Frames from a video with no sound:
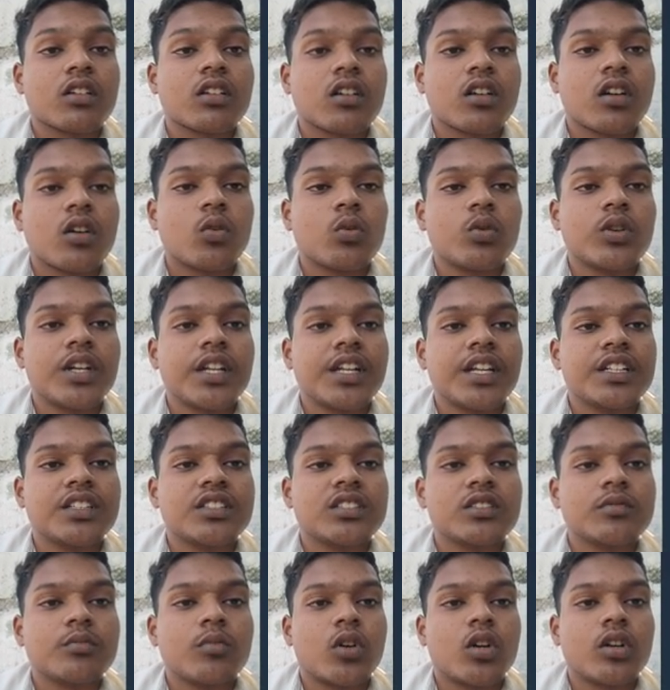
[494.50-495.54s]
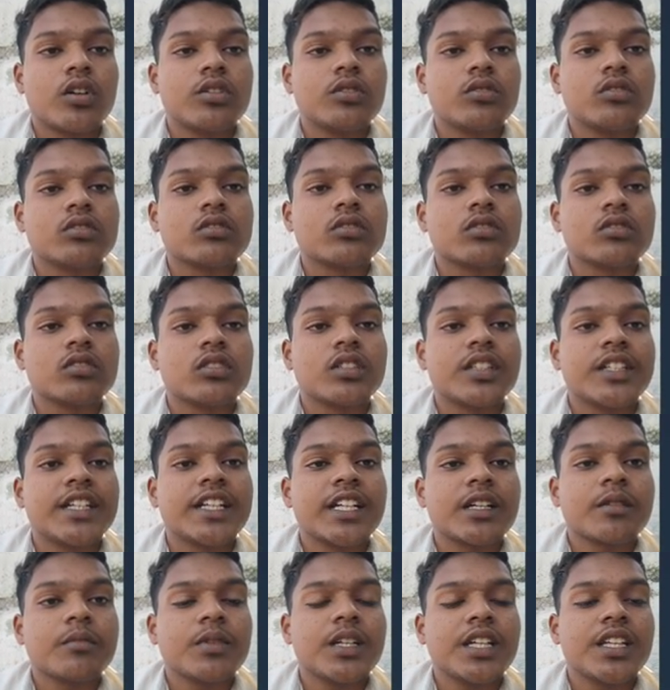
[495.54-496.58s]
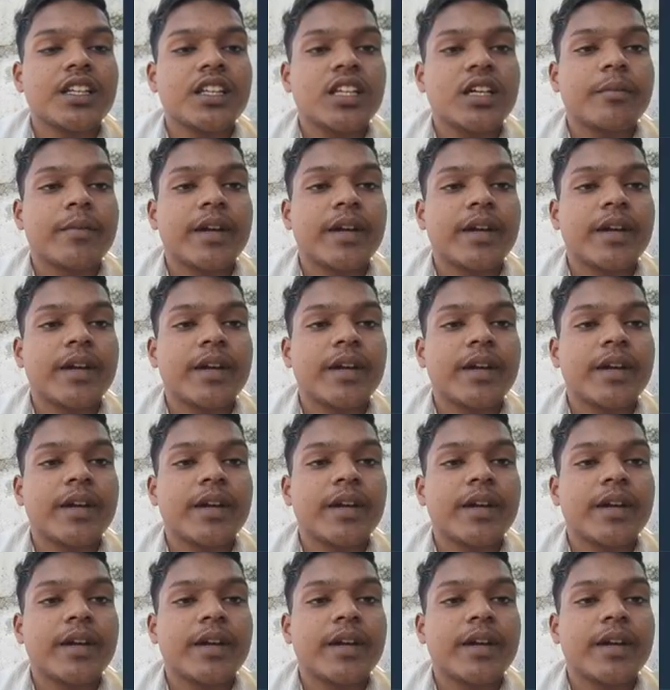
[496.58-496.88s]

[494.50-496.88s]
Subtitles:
Count range modules determine the